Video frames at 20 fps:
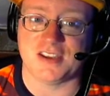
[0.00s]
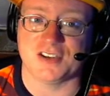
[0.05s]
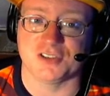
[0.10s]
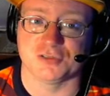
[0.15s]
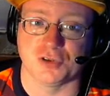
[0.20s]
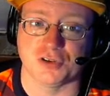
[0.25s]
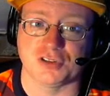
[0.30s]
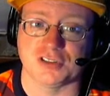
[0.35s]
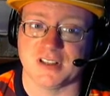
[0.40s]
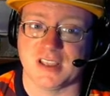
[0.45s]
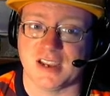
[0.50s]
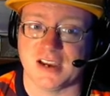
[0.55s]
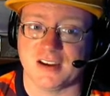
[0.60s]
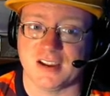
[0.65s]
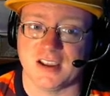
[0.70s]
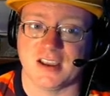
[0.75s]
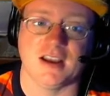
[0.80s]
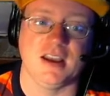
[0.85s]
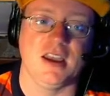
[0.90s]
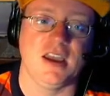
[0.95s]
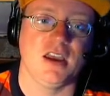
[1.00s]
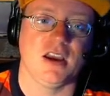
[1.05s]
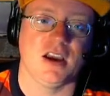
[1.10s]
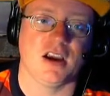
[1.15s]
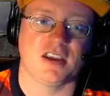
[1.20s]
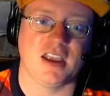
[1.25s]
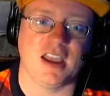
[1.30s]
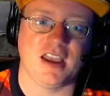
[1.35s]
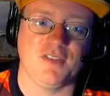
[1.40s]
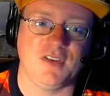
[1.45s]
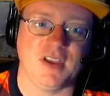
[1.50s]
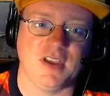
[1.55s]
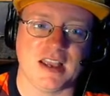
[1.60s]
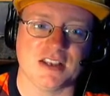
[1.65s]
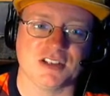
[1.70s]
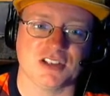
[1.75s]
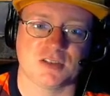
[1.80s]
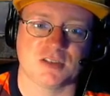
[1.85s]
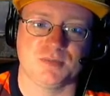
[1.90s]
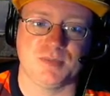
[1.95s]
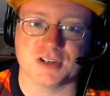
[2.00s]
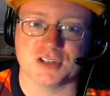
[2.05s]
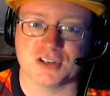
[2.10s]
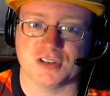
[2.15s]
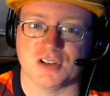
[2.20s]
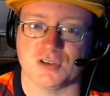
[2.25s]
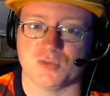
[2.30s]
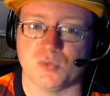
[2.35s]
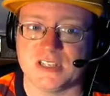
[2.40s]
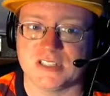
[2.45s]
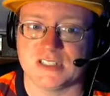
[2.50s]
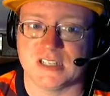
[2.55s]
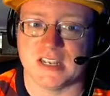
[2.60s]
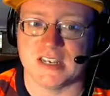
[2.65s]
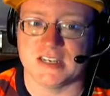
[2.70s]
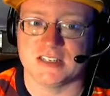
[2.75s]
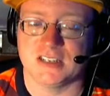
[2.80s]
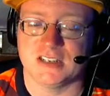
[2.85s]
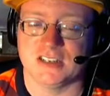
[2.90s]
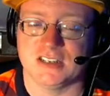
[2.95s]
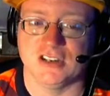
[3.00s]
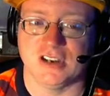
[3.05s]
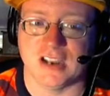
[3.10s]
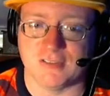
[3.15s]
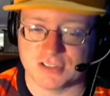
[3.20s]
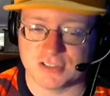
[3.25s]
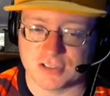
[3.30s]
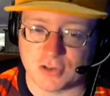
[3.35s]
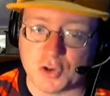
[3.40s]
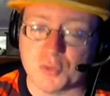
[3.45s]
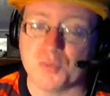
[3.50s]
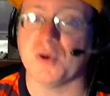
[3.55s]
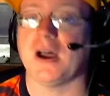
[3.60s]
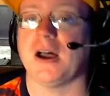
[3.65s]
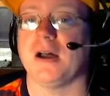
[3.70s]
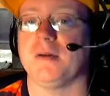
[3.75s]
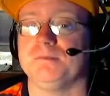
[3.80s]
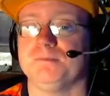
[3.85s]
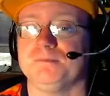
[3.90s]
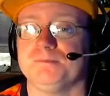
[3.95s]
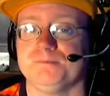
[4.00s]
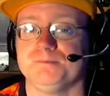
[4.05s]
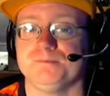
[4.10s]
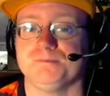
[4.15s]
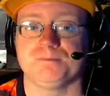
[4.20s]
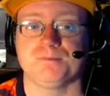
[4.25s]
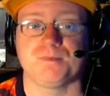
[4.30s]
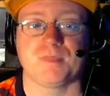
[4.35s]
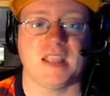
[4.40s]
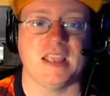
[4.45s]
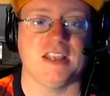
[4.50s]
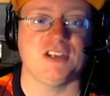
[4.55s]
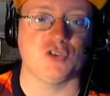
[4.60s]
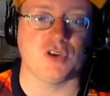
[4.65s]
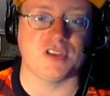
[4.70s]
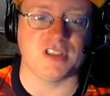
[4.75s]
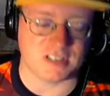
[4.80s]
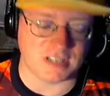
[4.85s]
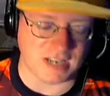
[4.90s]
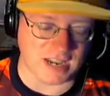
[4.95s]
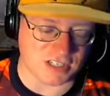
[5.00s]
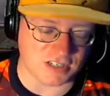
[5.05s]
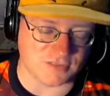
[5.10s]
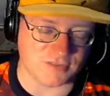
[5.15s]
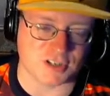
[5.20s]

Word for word: a rural area. Our cafe has a special on Wednesdays. Here, have a soda pop. Enjoy the taste of our